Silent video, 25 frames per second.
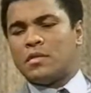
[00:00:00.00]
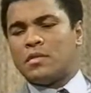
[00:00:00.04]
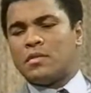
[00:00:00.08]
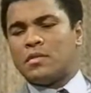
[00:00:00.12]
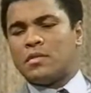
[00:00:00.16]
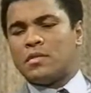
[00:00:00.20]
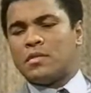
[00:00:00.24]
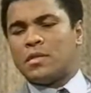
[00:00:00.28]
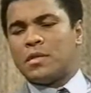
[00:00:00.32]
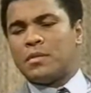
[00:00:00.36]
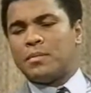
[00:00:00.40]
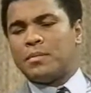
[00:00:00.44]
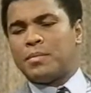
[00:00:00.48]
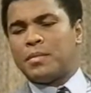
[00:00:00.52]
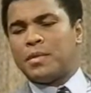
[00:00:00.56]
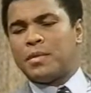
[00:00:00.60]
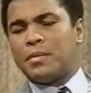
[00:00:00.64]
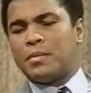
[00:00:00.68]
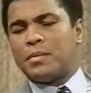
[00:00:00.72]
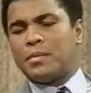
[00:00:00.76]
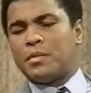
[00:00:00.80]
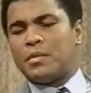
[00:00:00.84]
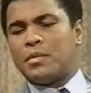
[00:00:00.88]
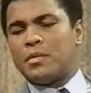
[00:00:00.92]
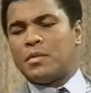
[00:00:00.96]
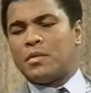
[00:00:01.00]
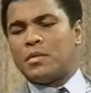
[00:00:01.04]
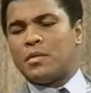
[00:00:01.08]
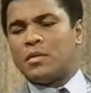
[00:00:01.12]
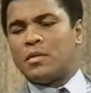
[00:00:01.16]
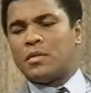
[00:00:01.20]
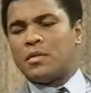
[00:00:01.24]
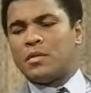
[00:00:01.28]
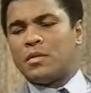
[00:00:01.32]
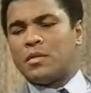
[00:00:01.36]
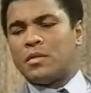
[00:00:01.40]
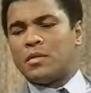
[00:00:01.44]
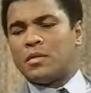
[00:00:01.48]
Some people
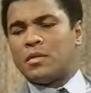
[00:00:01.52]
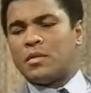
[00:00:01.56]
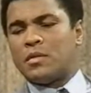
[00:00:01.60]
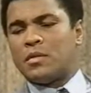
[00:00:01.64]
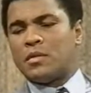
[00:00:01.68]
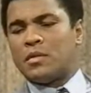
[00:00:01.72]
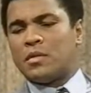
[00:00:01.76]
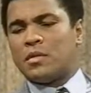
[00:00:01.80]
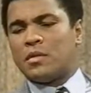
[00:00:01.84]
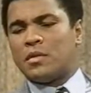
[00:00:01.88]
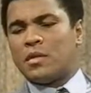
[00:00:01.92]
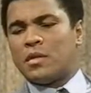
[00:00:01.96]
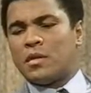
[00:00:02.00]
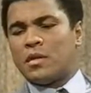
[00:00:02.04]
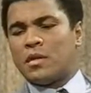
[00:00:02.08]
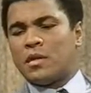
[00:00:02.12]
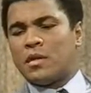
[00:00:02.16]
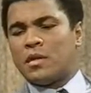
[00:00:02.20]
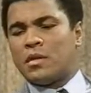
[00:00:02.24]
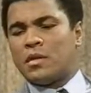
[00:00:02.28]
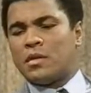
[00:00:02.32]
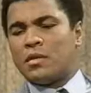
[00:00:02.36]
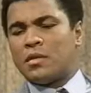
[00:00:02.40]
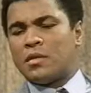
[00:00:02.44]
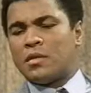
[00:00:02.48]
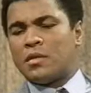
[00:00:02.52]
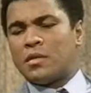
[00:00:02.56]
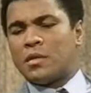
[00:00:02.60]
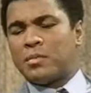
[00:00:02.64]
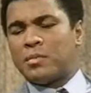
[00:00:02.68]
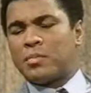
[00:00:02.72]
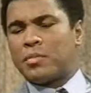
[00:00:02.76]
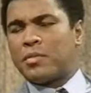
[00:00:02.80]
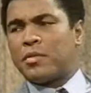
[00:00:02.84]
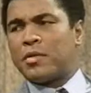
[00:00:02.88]
are